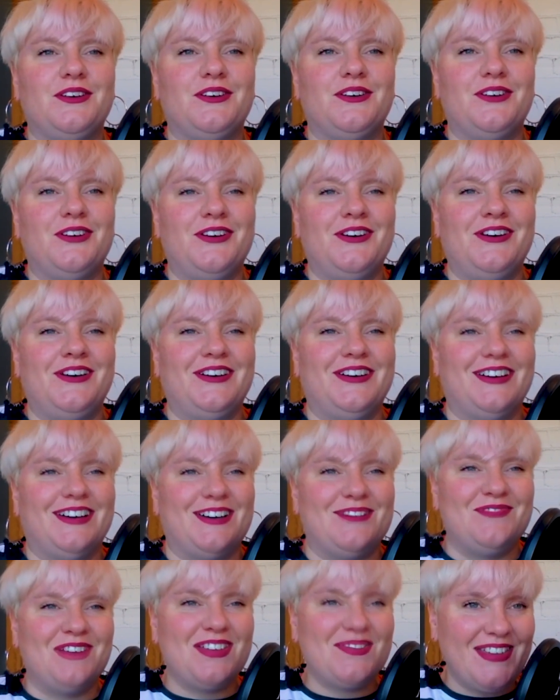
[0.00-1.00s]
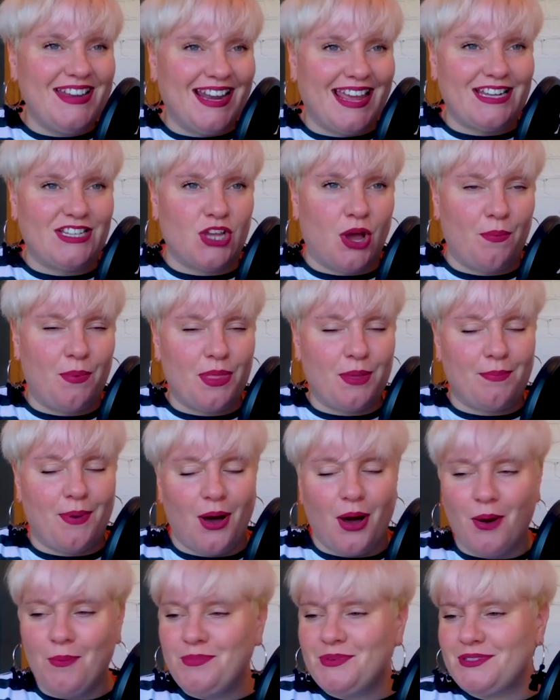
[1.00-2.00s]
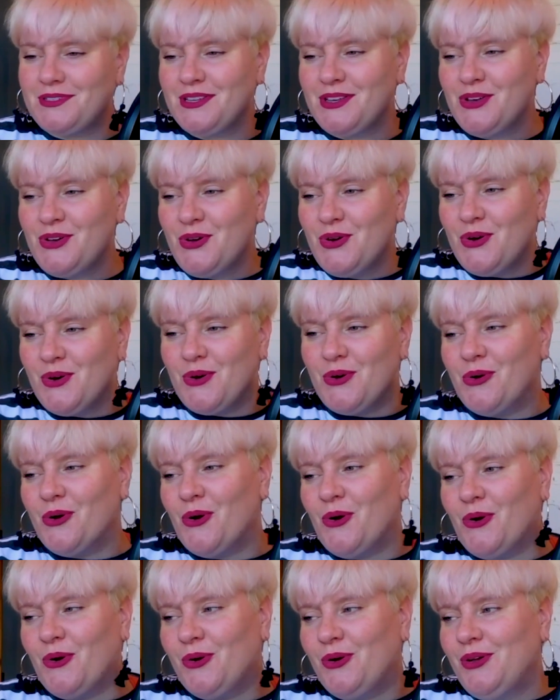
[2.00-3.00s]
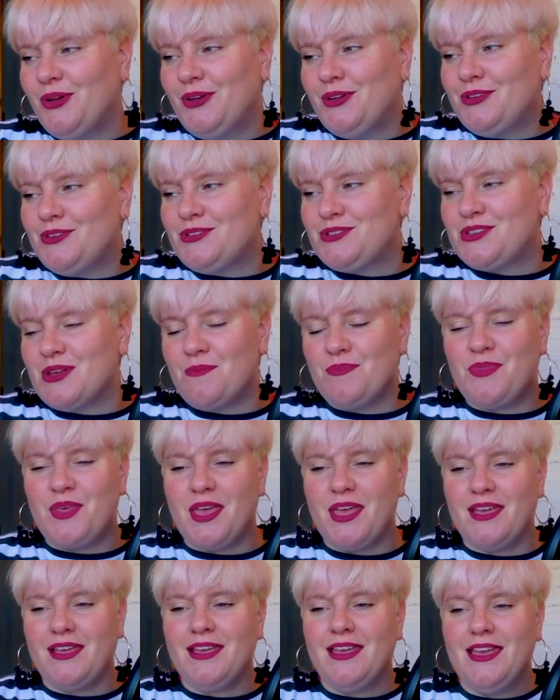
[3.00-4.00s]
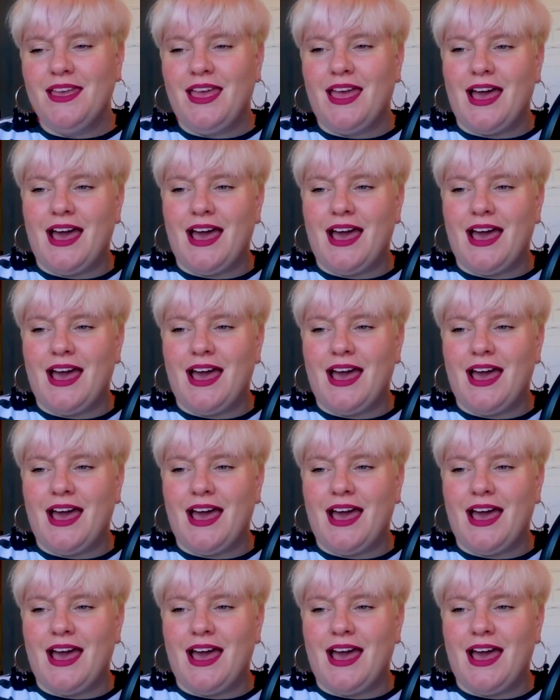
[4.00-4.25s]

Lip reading: I might have been like Top of the Pops or something,